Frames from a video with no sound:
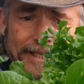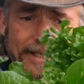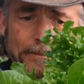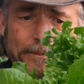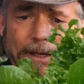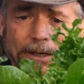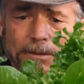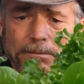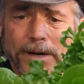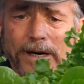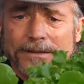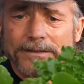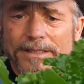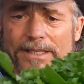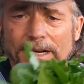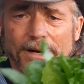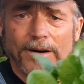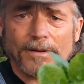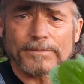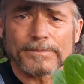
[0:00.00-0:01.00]
about a month
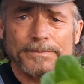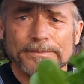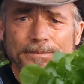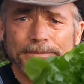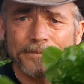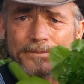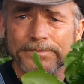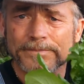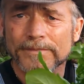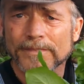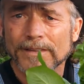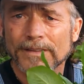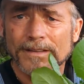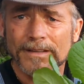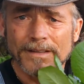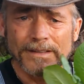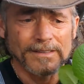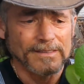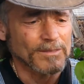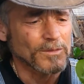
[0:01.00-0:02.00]
ago.
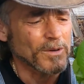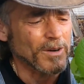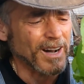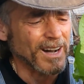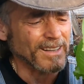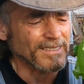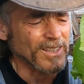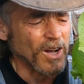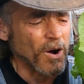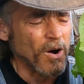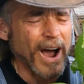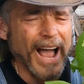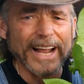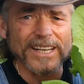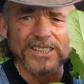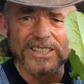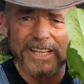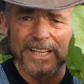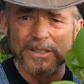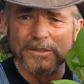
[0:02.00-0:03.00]
Well, no,
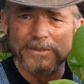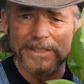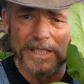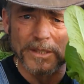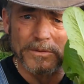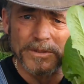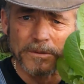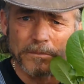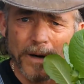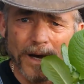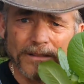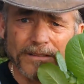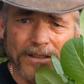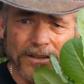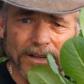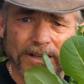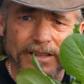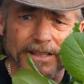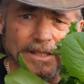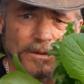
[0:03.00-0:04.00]
actually, I don't think it was a month
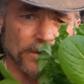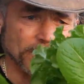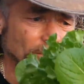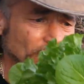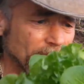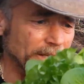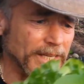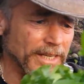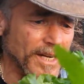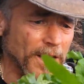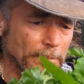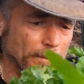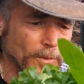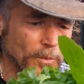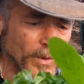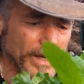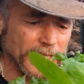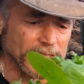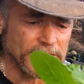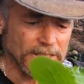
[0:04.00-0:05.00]
ago. I think it was only a couple
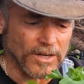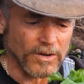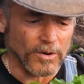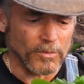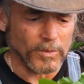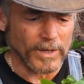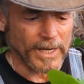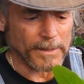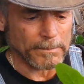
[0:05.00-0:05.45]
weeks ago when I